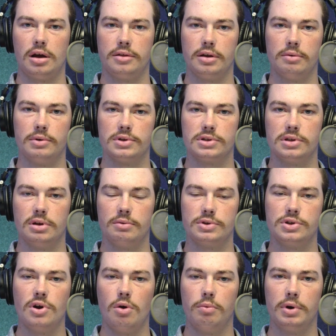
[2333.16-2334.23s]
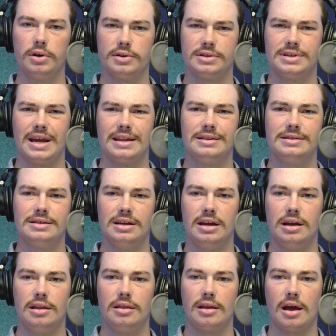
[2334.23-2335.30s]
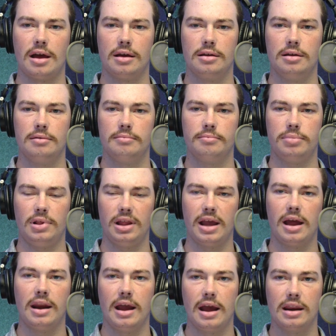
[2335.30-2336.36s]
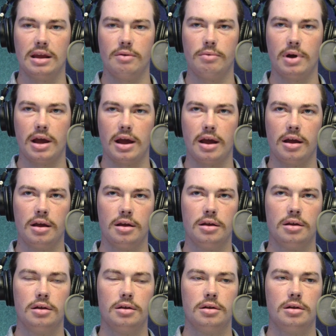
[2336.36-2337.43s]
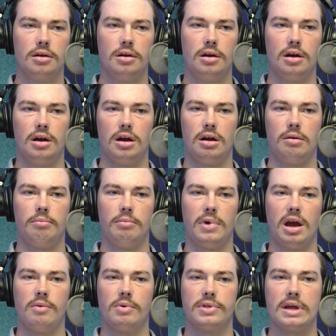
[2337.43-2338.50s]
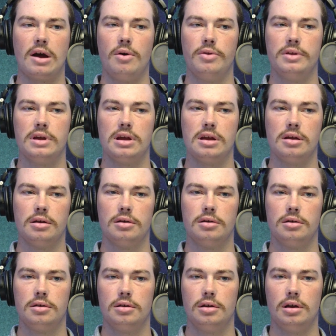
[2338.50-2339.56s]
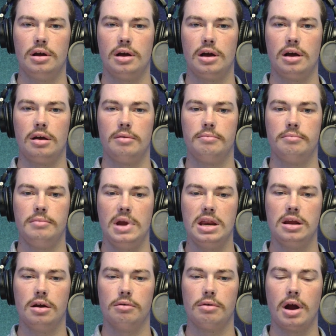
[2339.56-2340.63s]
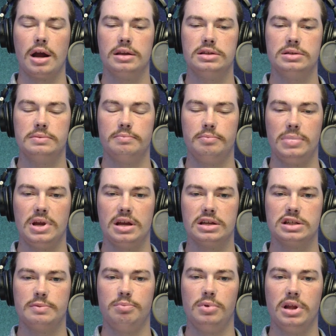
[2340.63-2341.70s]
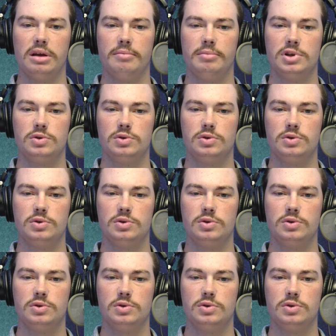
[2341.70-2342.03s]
There was no real sense in that plan anyway. And without the media rights being split